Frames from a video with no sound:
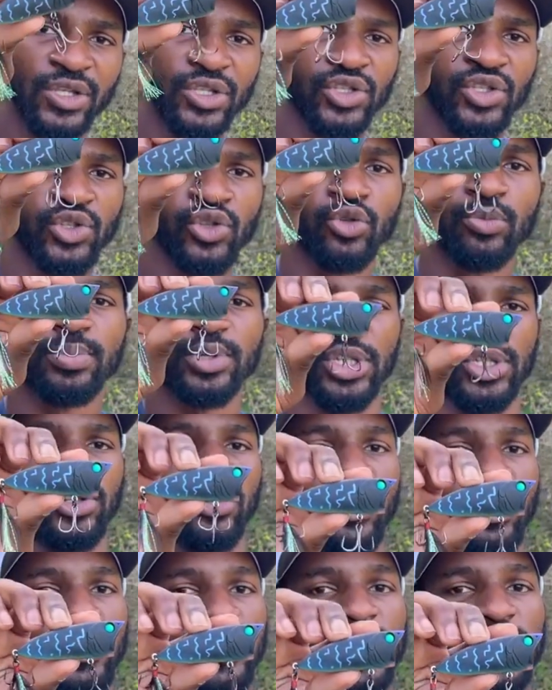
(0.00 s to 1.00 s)
super
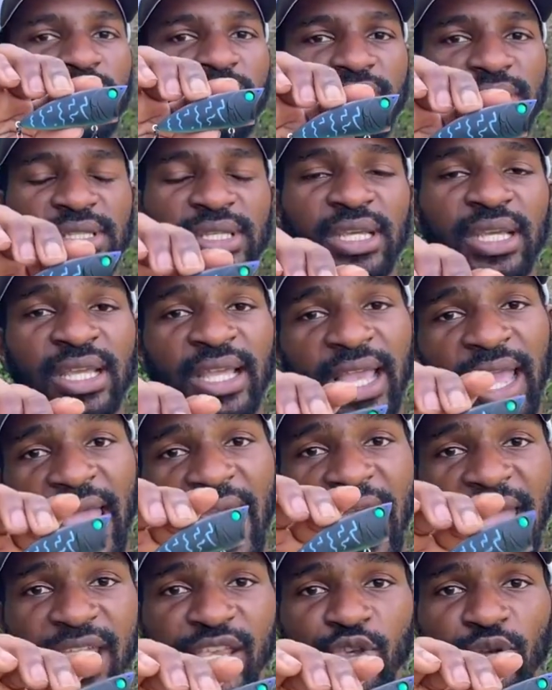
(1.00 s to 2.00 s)
sharp hooks.
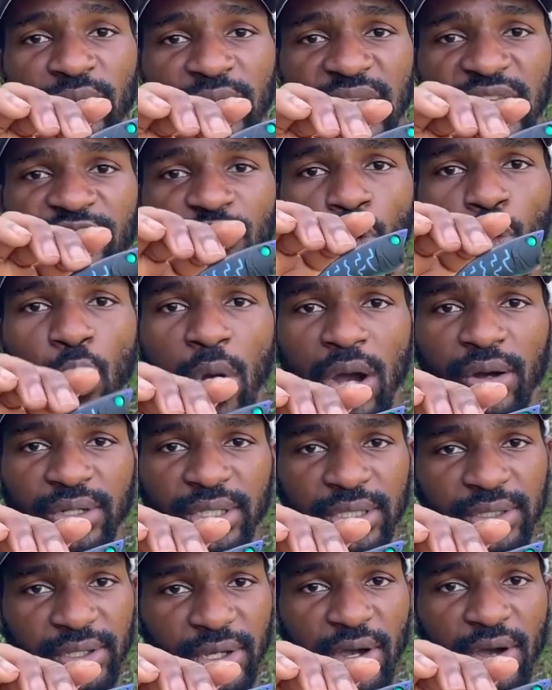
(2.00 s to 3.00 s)
And you can even walk
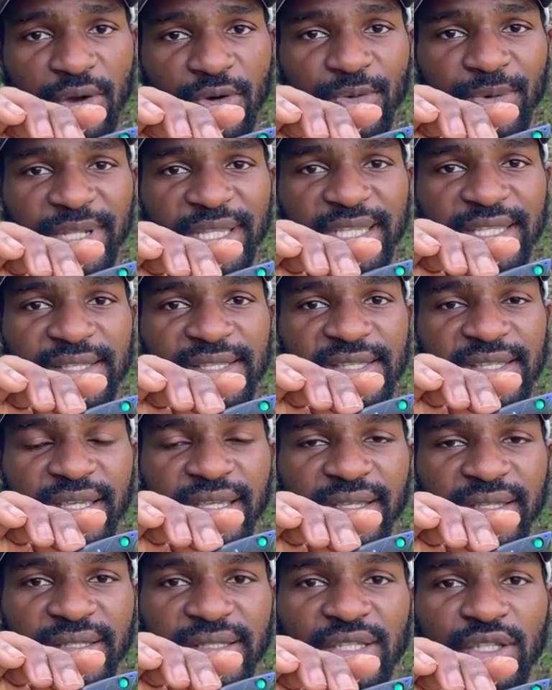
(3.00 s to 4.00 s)
the dog with these
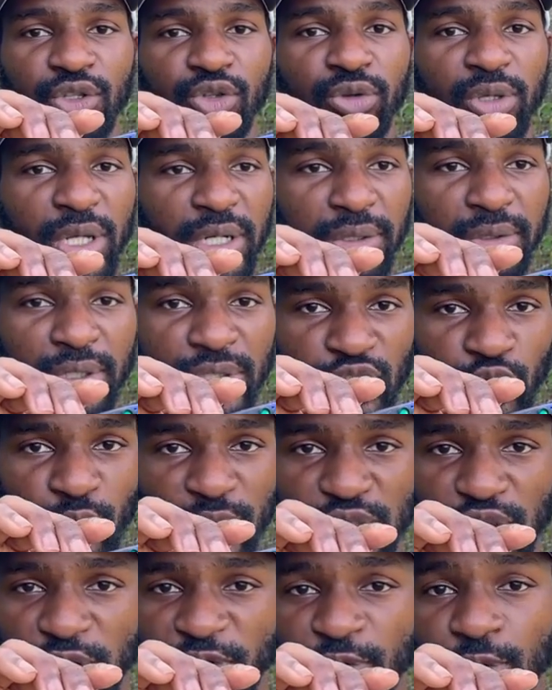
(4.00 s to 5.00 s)
things. You can
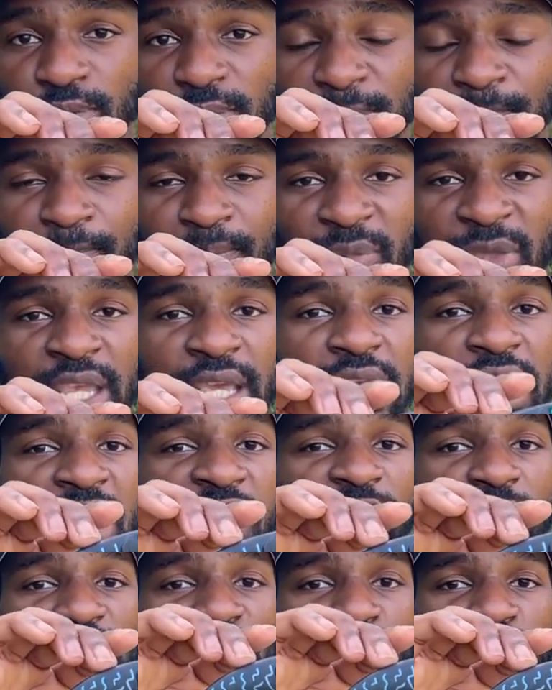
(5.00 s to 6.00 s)
twitch if you,
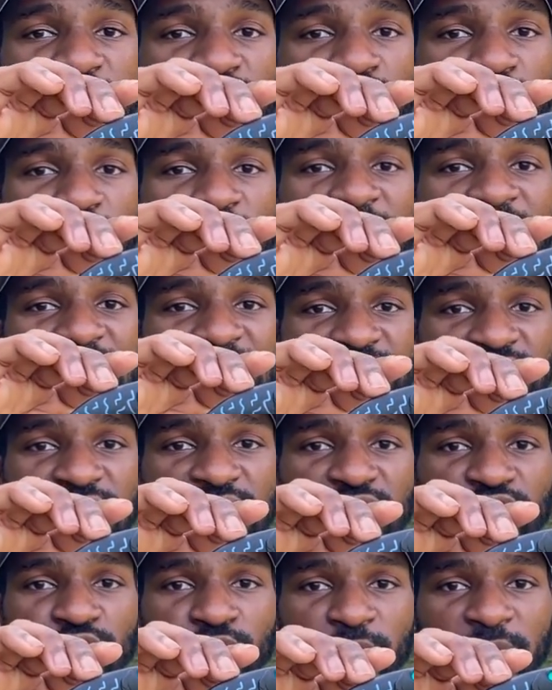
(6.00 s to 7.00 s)
if you twitch your rod
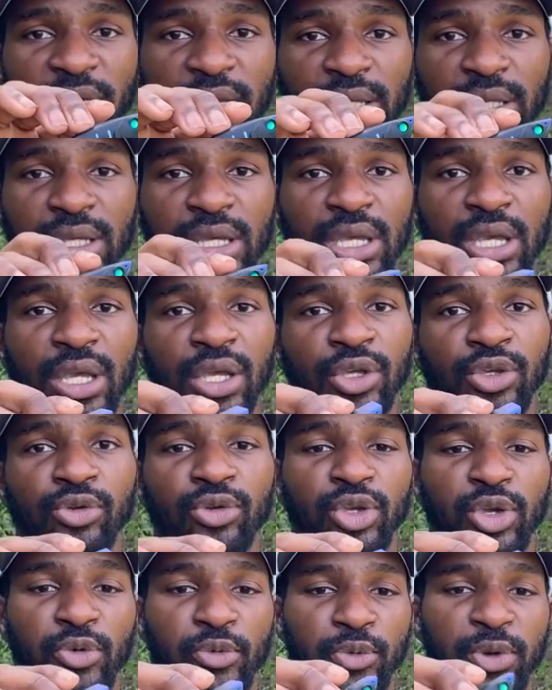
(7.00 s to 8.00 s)
just right,
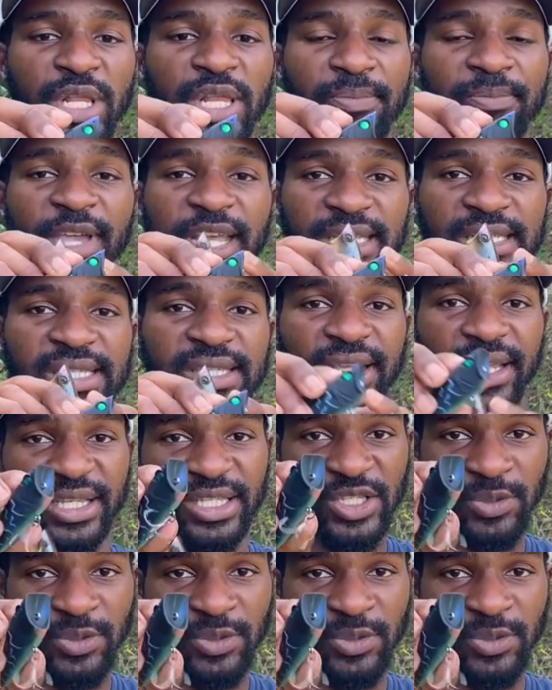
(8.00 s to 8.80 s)
you can really make this thing